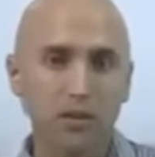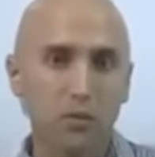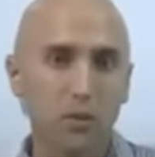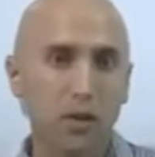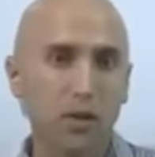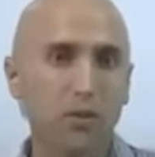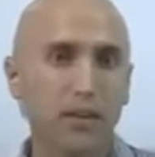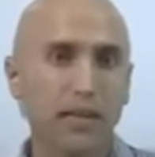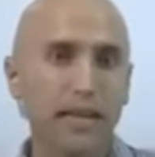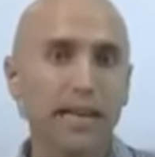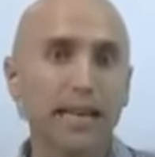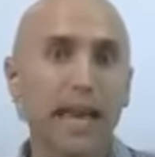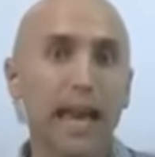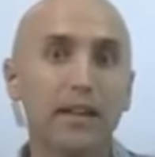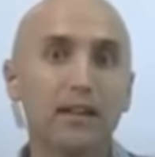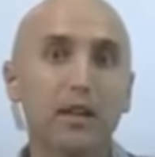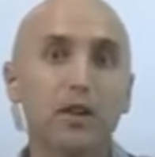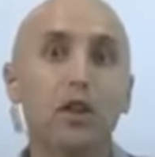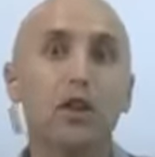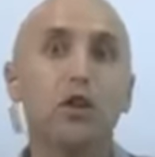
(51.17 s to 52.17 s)
So we're really
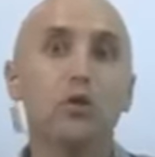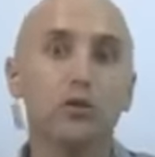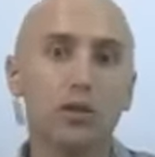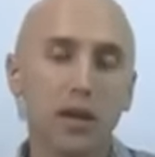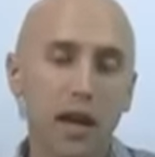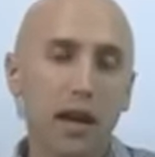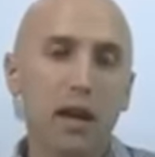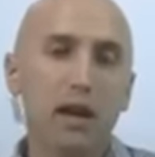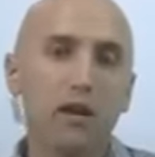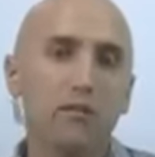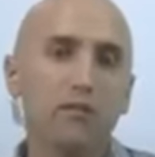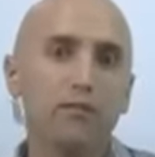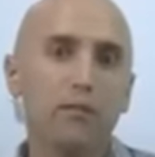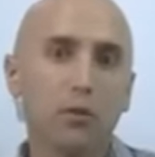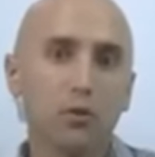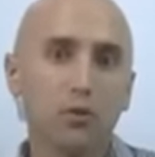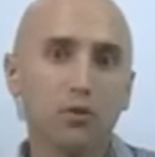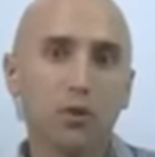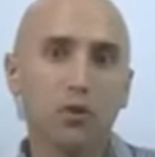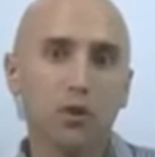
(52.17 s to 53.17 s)
getting the news
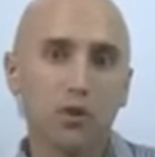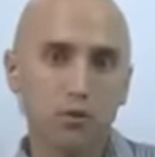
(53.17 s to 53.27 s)
filtered